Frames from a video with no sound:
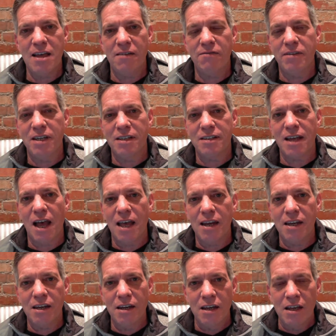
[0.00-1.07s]
have
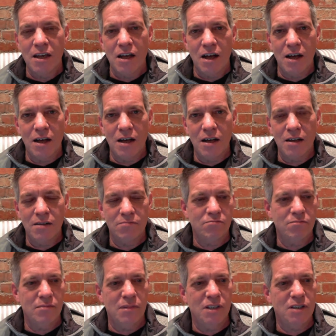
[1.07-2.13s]
decided
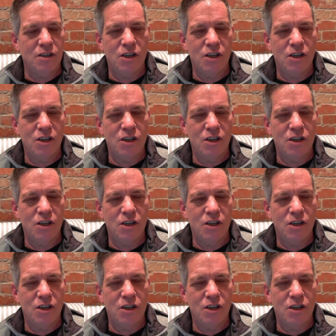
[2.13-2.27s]
it's